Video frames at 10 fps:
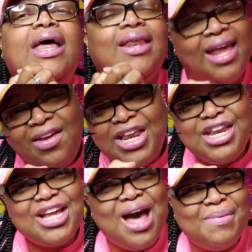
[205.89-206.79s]
Leave it
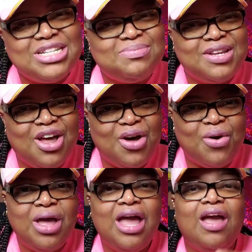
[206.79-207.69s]
in the comments
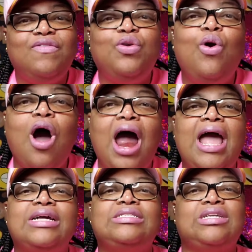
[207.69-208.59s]
below if you are
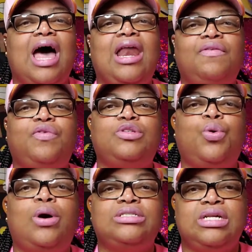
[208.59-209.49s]
excited for
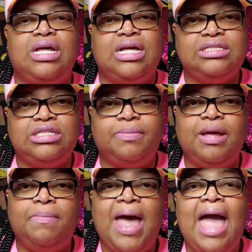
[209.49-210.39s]
Toys R Us to
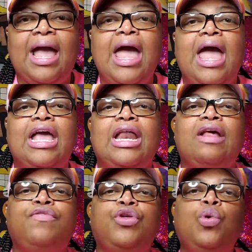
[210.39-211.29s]
be back and
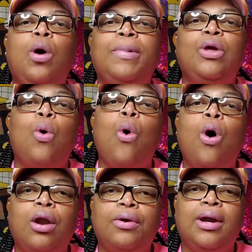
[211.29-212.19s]
if you will be
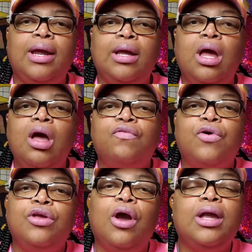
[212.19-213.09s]
ordering
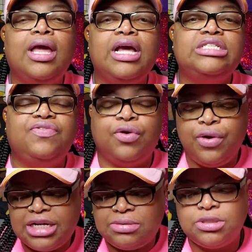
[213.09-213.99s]
for your kids for
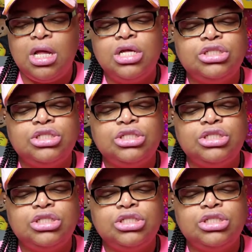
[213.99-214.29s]
Christmas.